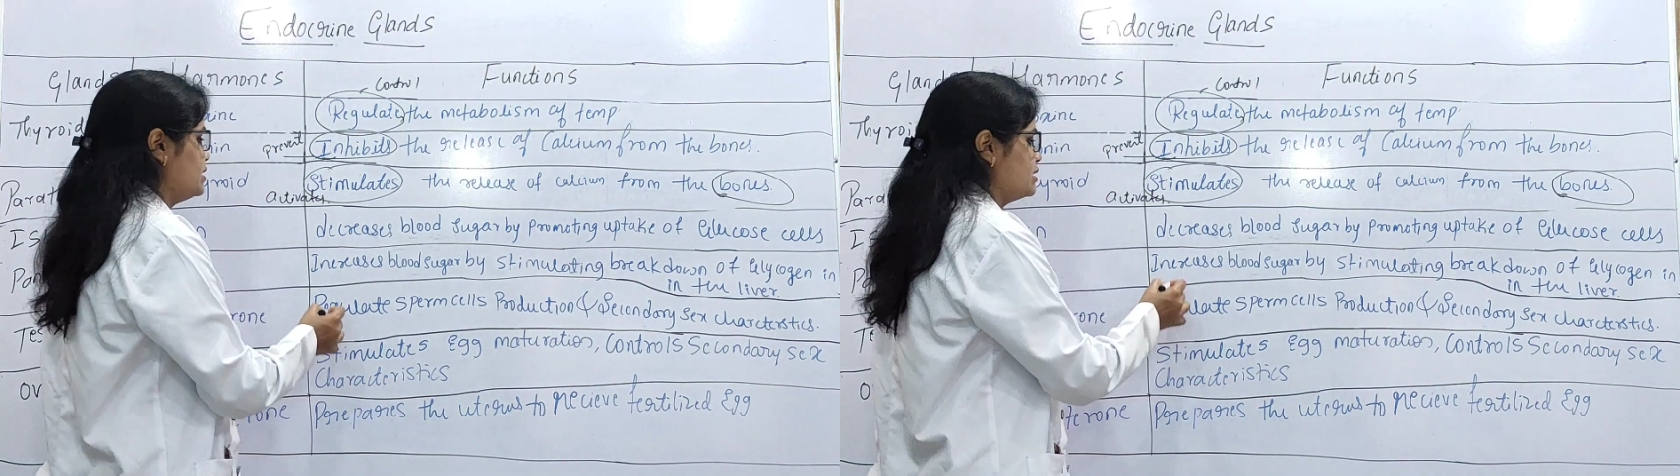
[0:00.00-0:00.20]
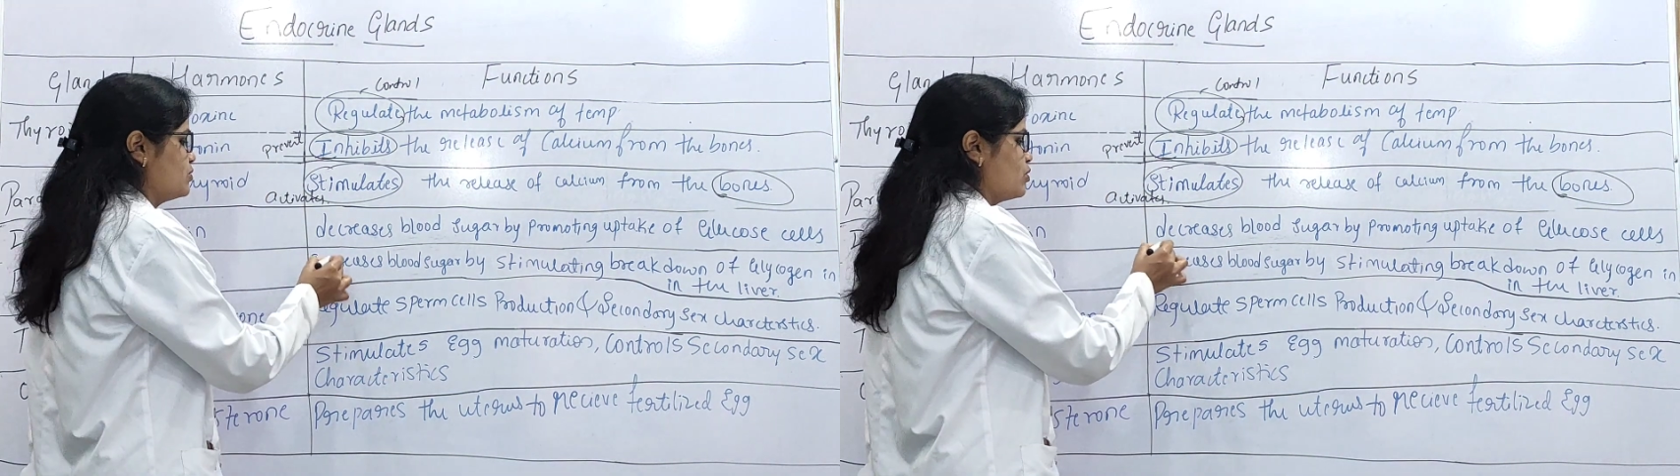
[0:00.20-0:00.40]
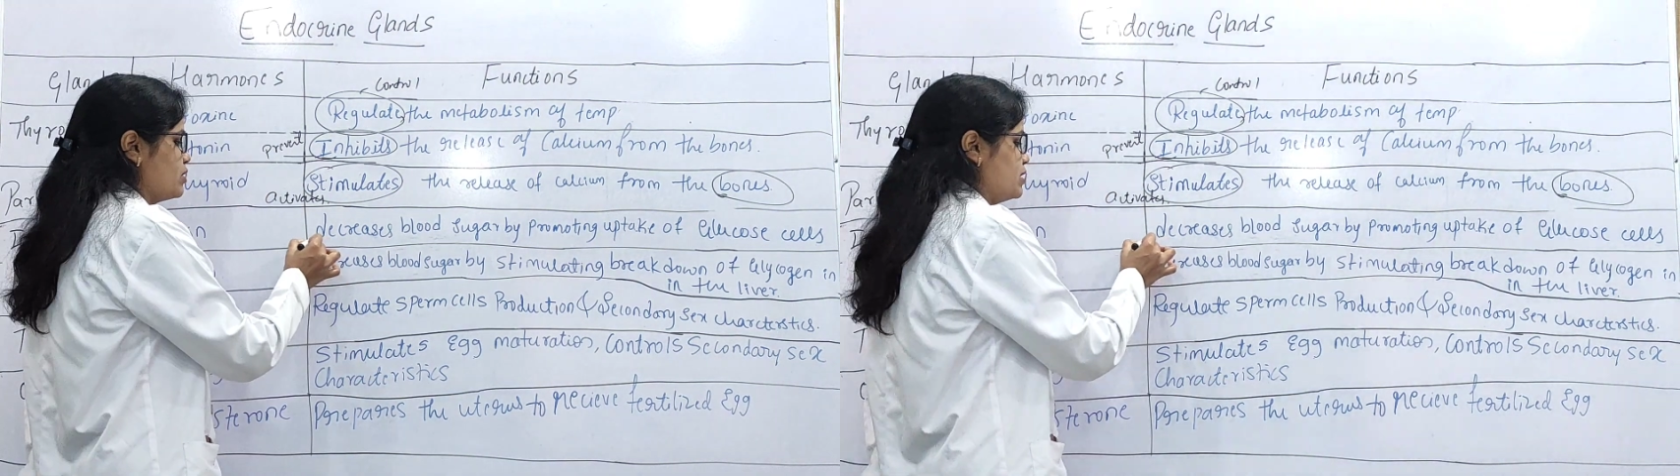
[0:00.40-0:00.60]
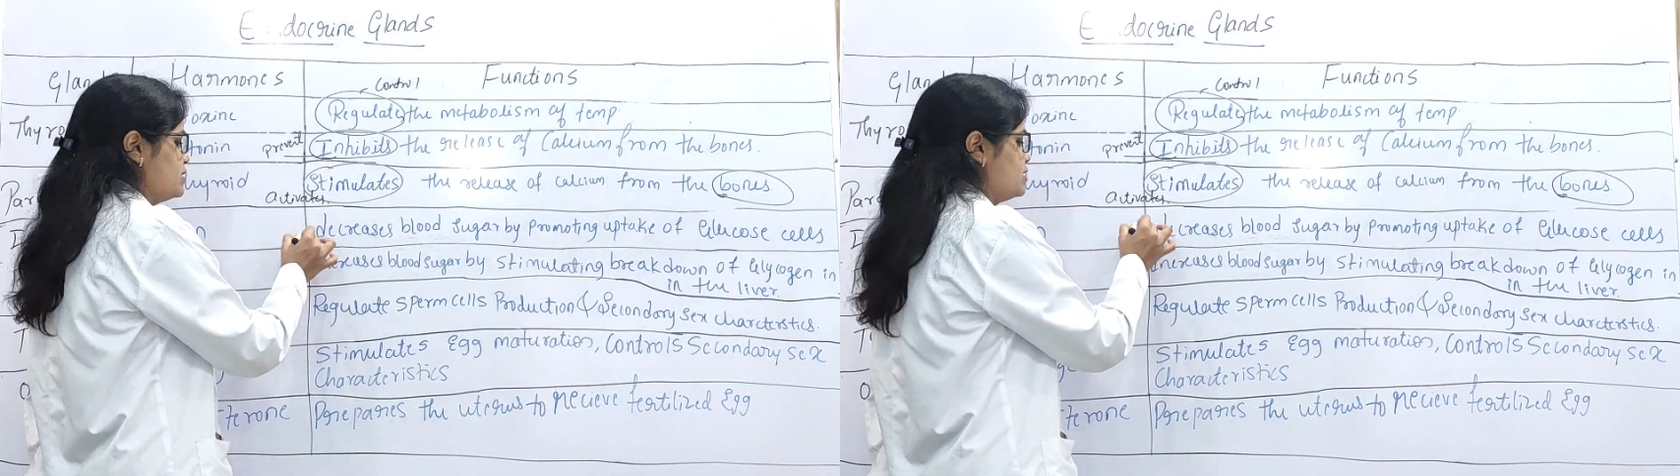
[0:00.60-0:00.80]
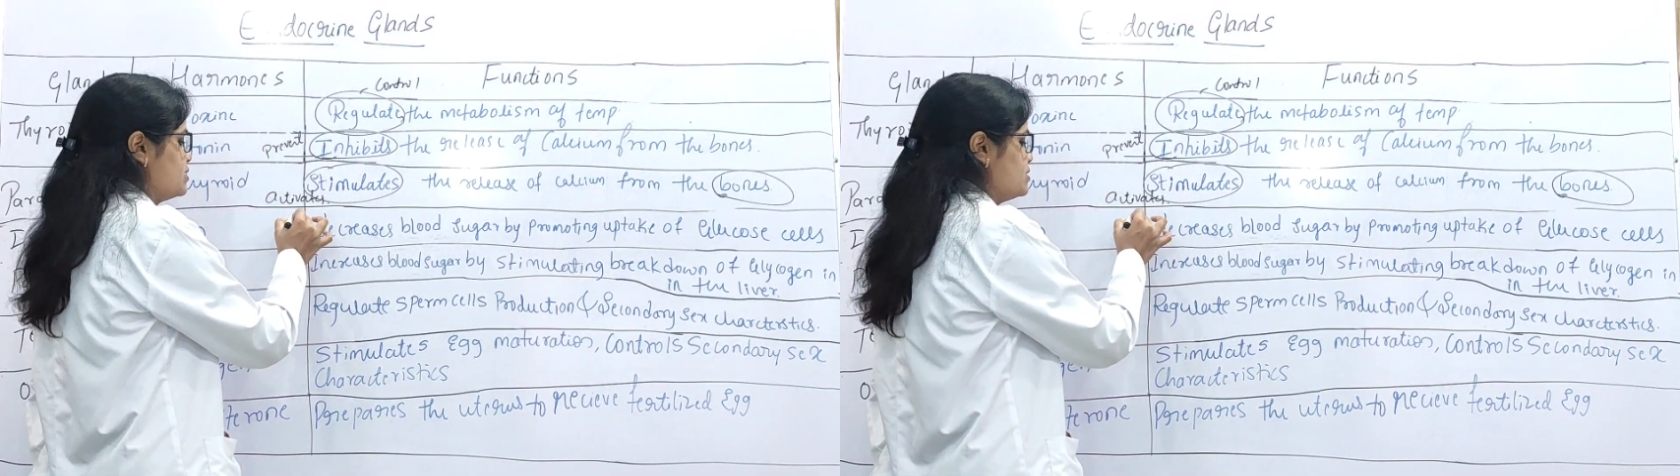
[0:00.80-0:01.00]
Here what
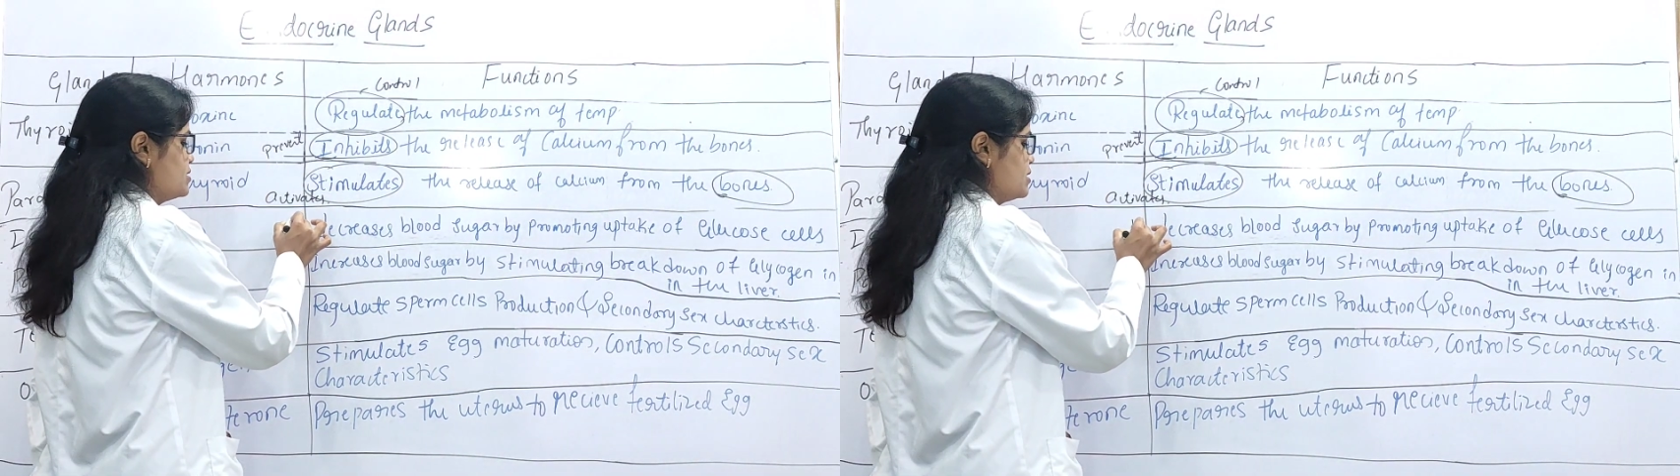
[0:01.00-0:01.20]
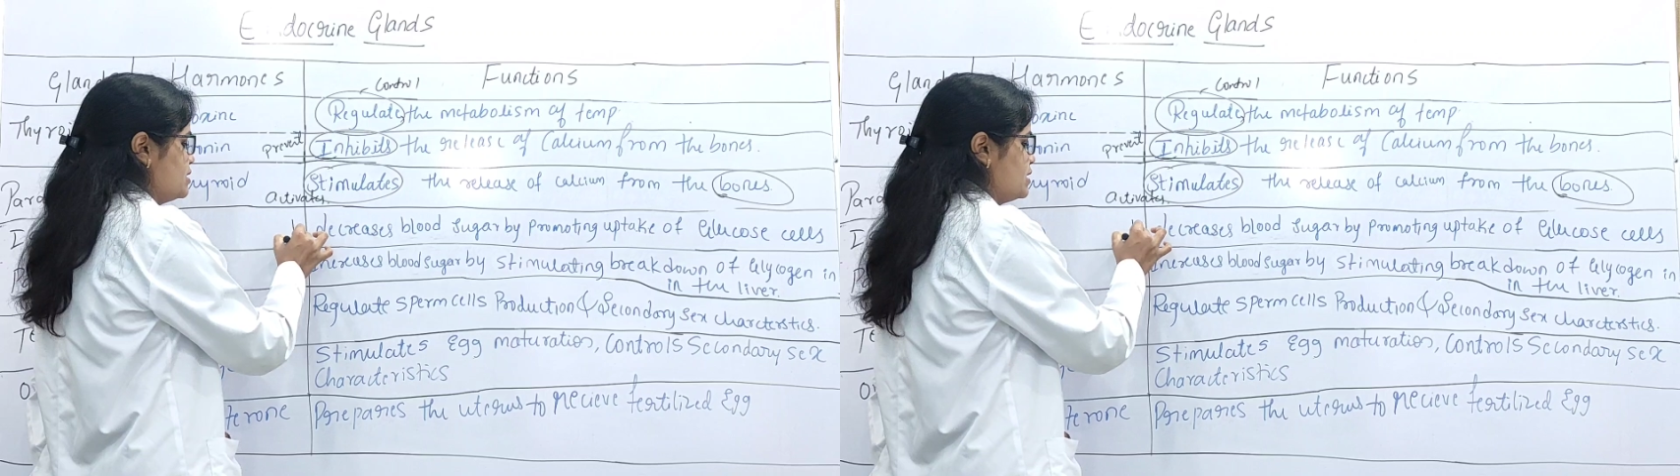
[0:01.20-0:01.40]
it does,